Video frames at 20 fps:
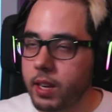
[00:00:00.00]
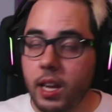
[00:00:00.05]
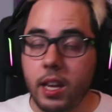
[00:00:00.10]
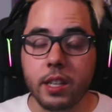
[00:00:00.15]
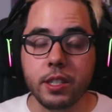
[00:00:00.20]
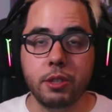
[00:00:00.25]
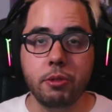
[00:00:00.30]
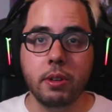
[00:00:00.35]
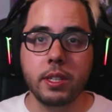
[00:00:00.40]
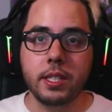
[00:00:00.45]

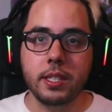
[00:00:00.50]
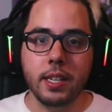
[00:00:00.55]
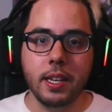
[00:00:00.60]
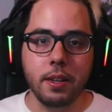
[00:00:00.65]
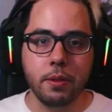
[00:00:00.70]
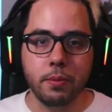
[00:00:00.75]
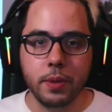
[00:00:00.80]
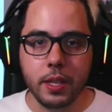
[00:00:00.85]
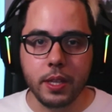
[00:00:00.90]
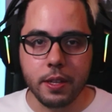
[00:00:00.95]
You know what's
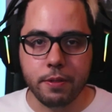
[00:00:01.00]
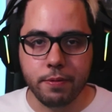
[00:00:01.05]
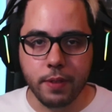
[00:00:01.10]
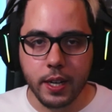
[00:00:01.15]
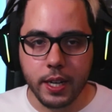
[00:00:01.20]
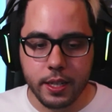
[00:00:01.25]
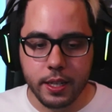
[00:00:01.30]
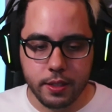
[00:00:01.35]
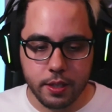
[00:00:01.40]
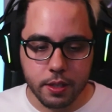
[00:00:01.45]
really
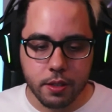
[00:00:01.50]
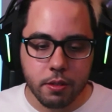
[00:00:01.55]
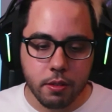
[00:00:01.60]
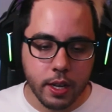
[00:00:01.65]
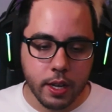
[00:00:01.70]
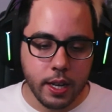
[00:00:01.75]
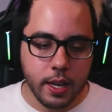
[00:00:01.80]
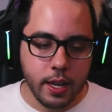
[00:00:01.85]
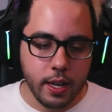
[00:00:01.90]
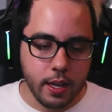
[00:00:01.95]
funny too?
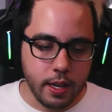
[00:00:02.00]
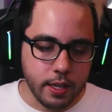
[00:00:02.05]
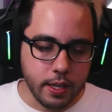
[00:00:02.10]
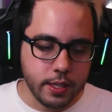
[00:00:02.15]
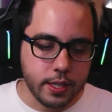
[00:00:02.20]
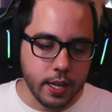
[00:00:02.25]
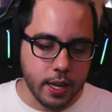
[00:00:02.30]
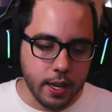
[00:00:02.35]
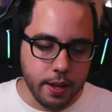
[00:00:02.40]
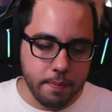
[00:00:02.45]

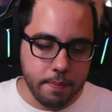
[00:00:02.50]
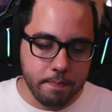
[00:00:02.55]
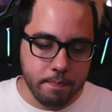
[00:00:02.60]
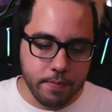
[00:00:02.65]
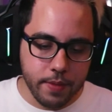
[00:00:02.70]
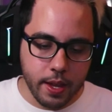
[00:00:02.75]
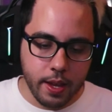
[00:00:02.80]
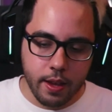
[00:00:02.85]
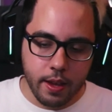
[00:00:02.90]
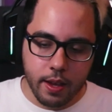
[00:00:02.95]
Is I
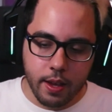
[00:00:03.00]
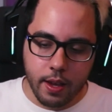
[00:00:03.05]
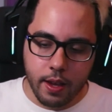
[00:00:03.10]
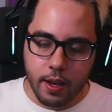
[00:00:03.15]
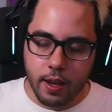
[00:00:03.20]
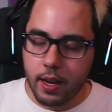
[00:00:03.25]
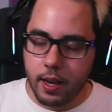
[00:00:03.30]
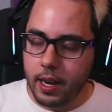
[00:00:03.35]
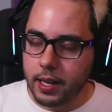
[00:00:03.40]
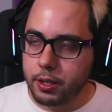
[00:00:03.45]

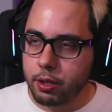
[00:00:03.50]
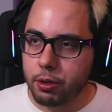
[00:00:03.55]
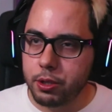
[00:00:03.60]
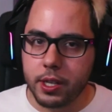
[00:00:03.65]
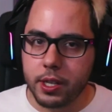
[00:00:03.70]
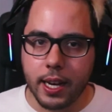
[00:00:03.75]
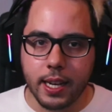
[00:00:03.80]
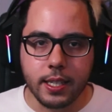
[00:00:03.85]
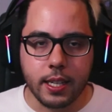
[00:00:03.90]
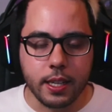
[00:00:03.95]
told you
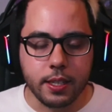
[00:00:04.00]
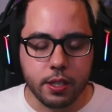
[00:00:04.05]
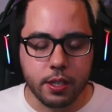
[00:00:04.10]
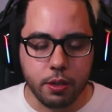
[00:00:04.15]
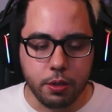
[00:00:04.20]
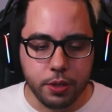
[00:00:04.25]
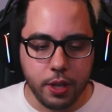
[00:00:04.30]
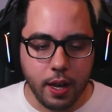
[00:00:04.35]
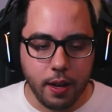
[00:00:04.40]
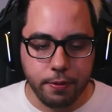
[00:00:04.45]
guys I
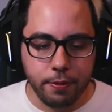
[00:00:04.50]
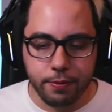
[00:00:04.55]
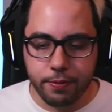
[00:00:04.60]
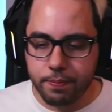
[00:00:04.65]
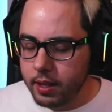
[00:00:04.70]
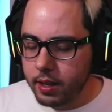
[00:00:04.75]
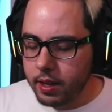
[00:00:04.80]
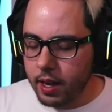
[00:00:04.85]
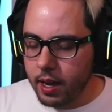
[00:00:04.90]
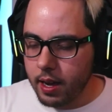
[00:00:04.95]
sold off
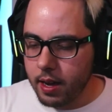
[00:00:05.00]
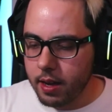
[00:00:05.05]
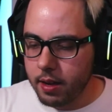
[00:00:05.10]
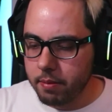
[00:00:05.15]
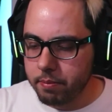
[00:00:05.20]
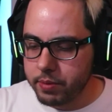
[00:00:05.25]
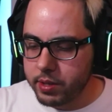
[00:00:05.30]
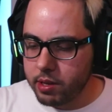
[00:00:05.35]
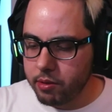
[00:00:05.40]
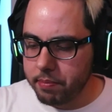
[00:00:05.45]

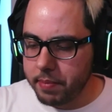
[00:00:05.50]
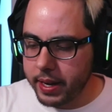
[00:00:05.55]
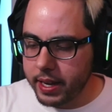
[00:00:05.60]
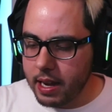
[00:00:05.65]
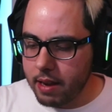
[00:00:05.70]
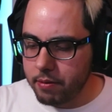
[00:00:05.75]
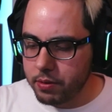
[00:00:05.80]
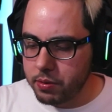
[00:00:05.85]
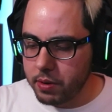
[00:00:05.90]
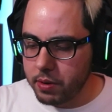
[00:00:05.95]
some of my
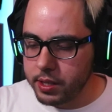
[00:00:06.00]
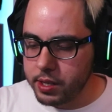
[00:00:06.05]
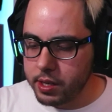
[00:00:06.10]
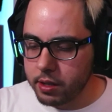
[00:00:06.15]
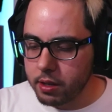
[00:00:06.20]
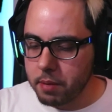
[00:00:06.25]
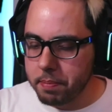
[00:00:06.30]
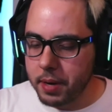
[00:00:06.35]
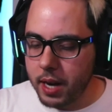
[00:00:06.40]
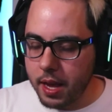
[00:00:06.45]
games
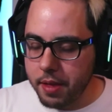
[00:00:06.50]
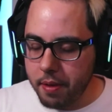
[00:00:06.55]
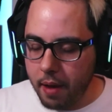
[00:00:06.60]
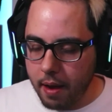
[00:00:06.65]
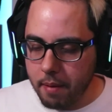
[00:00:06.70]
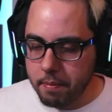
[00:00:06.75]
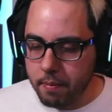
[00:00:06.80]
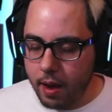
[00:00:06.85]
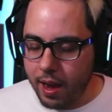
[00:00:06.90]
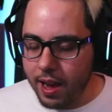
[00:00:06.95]
younger, but
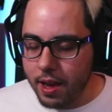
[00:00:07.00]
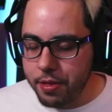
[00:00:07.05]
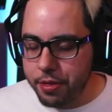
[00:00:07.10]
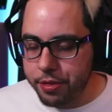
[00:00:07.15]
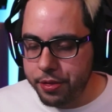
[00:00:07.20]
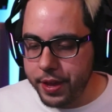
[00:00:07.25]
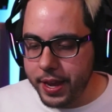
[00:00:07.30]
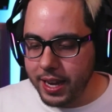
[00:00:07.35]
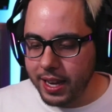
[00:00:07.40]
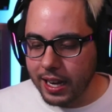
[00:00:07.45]
I
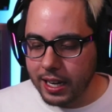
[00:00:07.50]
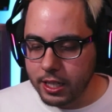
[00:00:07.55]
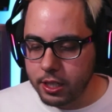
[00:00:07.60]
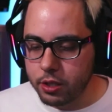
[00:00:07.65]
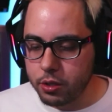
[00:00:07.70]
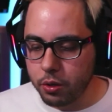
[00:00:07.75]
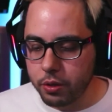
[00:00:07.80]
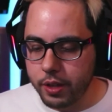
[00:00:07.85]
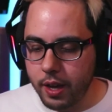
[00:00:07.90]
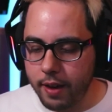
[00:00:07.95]
think I
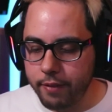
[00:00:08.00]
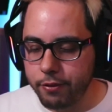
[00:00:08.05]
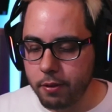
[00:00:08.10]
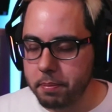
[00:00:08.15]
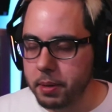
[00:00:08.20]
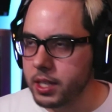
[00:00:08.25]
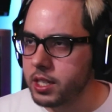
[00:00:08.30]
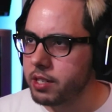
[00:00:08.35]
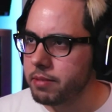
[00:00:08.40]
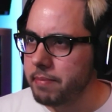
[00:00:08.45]
sold off a
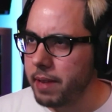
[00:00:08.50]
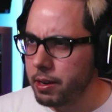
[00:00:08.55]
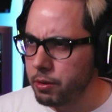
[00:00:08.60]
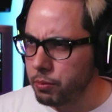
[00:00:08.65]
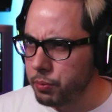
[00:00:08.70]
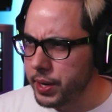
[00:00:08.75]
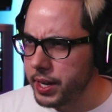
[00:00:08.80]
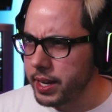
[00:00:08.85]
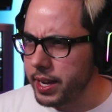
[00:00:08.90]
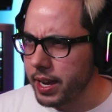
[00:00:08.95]
bunch of my
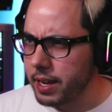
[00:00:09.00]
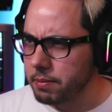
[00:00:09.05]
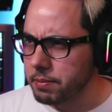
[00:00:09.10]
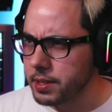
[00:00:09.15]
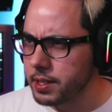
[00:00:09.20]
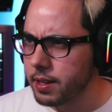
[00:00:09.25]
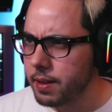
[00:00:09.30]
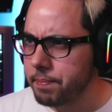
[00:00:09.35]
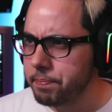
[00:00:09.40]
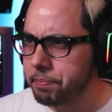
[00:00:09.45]
Wii
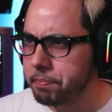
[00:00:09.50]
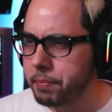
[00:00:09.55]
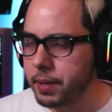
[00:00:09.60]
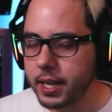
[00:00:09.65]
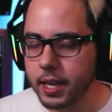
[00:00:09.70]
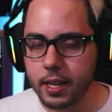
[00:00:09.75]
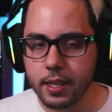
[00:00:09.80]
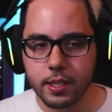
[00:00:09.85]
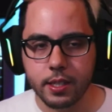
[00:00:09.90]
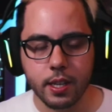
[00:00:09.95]
games
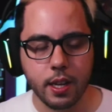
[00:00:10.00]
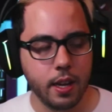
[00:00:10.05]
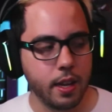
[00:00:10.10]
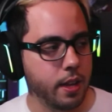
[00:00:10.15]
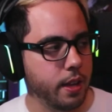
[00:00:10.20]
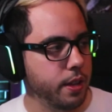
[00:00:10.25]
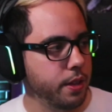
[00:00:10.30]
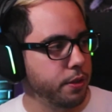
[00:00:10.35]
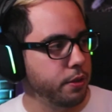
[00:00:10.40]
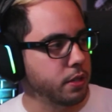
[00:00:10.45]
because
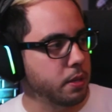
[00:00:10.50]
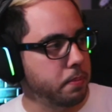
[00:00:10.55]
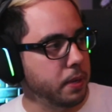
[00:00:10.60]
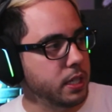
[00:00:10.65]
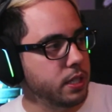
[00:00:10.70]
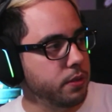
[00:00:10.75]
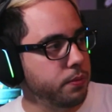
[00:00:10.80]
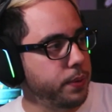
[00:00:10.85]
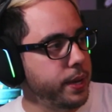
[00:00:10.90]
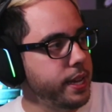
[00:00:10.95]
there's a bunch
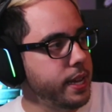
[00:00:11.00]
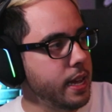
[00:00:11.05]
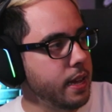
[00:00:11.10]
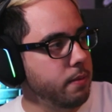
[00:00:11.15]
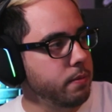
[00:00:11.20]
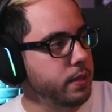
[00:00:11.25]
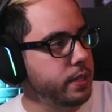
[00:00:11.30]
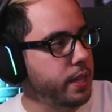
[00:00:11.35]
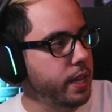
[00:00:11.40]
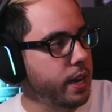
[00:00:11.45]
of Wii
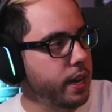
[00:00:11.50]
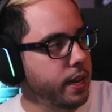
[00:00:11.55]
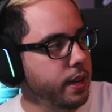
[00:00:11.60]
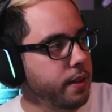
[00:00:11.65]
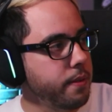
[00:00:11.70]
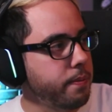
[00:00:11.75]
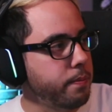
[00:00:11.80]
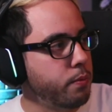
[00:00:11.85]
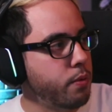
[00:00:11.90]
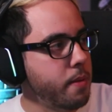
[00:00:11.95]
games that
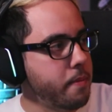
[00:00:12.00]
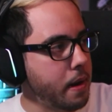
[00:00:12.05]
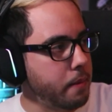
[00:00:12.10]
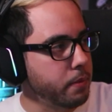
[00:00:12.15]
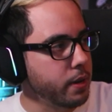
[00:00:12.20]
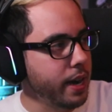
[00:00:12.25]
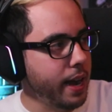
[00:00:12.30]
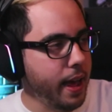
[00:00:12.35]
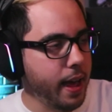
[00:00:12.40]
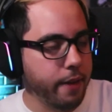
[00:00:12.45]
I
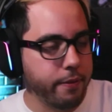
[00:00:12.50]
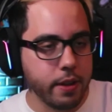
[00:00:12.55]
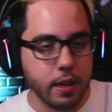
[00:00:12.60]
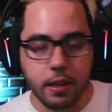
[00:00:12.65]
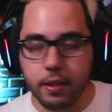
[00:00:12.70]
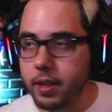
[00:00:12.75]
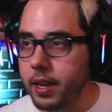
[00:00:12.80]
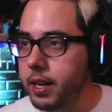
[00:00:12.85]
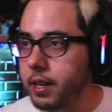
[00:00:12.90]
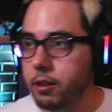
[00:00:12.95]
remember having
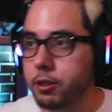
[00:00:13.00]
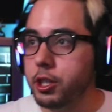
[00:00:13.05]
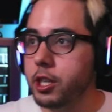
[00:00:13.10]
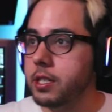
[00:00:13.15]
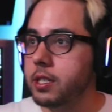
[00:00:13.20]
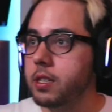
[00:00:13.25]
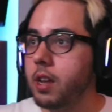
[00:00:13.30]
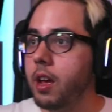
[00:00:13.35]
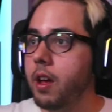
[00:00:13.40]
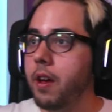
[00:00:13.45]
that are
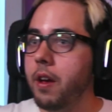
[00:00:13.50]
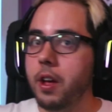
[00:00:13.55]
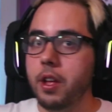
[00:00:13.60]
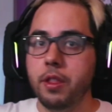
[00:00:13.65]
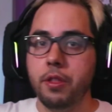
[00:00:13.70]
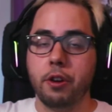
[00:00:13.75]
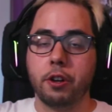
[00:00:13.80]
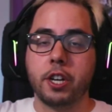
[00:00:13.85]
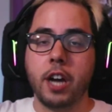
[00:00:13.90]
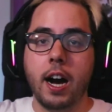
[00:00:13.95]
just,
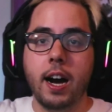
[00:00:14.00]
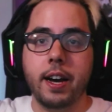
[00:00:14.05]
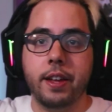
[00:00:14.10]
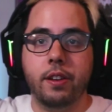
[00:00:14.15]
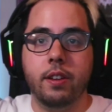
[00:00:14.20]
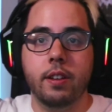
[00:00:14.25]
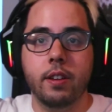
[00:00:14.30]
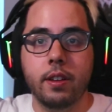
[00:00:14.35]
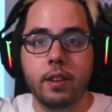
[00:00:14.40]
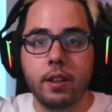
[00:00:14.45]
they're gone.
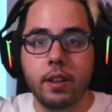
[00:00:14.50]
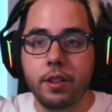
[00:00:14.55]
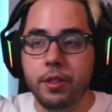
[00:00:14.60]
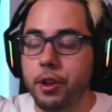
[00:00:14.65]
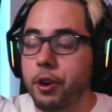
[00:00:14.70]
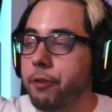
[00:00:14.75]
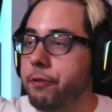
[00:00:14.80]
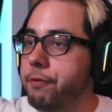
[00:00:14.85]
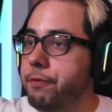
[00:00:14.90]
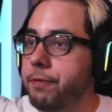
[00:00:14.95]

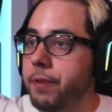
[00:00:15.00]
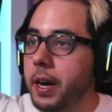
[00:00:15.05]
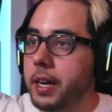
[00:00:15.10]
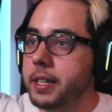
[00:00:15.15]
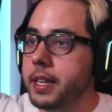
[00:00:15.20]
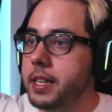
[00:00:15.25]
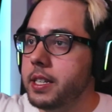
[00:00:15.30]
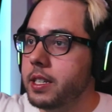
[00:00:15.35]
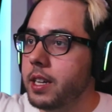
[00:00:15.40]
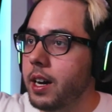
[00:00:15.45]
They're
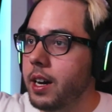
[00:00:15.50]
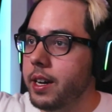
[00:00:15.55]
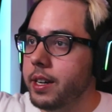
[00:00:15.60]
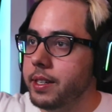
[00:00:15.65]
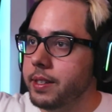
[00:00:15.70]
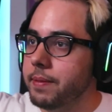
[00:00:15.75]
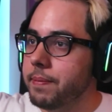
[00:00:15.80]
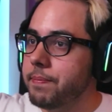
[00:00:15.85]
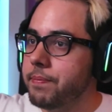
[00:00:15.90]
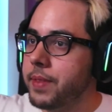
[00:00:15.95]
fucking
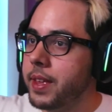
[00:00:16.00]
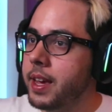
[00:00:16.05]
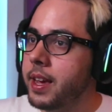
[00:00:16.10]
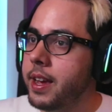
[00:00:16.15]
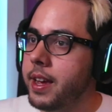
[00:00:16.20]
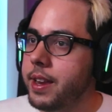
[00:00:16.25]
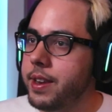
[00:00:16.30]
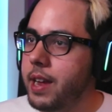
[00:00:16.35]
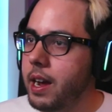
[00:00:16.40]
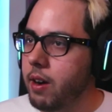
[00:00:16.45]
gone.
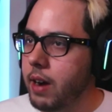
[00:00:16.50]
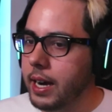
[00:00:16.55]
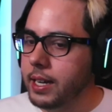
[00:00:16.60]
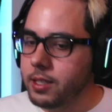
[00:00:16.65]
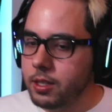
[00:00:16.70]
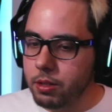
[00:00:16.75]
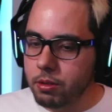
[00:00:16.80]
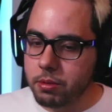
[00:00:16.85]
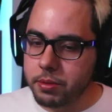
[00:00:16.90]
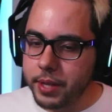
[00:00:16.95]
Now, I
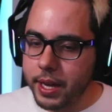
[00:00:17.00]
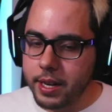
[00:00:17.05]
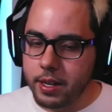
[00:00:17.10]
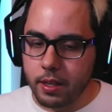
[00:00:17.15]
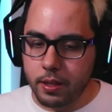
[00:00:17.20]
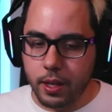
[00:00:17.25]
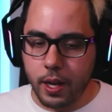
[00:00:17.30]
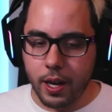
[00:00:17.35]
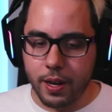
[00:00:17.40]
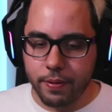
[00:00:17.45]
do lend a
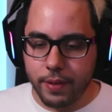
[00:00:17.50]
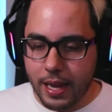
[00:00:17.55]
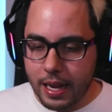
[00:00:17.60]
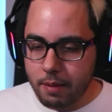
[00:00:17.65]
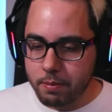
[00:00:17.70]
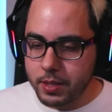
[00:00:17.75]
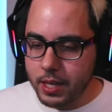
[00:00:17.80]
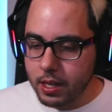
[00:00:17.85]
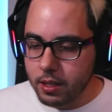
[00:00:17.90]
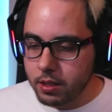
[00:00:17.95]
lot of
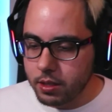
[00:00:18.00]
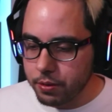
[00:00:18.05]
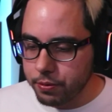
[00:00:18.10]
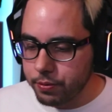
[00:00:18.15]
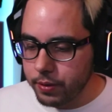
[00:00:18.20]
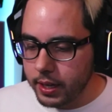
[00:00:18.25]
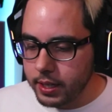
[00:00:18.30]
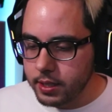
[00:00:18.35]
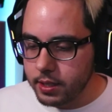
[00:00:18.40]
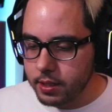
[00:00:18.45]
games out to
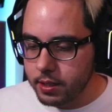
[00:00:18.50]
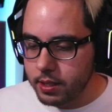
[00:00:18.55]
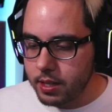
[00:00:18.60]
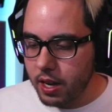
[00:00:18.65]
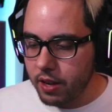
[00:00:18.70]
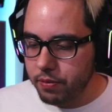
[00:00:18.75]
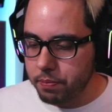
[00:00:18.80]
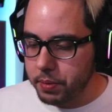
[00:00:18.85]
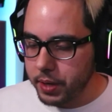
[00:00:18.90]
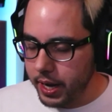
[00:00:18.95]
friends and
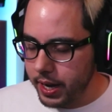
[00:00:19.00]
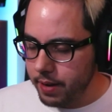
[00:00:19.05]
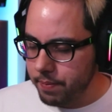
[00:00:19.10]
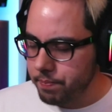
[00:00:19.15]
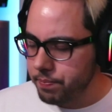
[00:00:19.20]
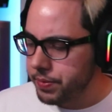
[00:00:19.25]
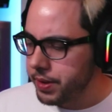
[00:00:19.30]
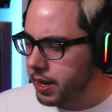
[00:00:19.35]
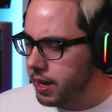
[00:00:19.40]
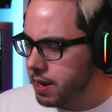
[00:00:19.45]
stuff, but I
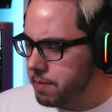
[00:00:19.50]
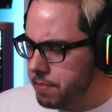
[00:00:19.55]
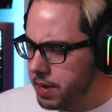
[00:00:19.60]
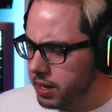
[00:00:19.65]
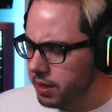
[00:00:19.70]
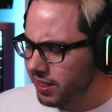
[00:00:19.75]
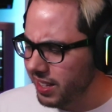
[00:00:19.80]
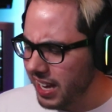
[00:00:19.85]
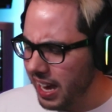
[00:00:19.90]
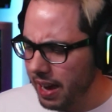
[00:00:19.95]

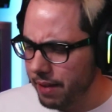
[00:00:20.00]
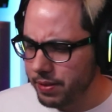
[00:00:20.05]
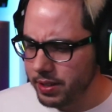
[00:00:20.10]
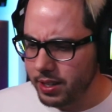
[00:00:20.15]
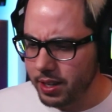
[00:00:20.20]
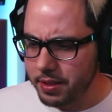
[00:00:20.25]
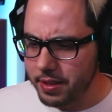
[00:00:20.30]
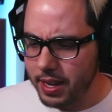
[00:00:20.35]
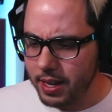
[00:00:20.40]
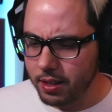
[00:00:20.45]
admittedly haven't
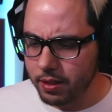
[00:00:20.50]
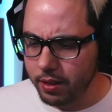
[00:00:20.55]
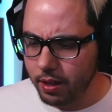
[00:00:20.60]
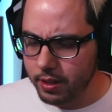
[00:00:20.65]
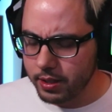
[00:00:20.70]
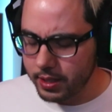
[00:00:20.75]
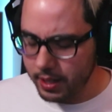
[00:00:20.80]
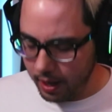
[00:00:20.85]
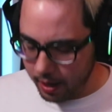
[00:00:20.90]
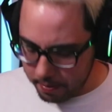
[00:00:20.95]
done that in a
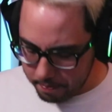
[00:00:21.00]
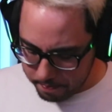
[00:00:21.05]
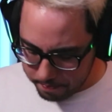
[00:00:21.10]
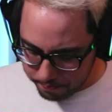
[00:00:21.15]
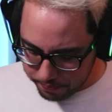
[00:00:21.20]
long time.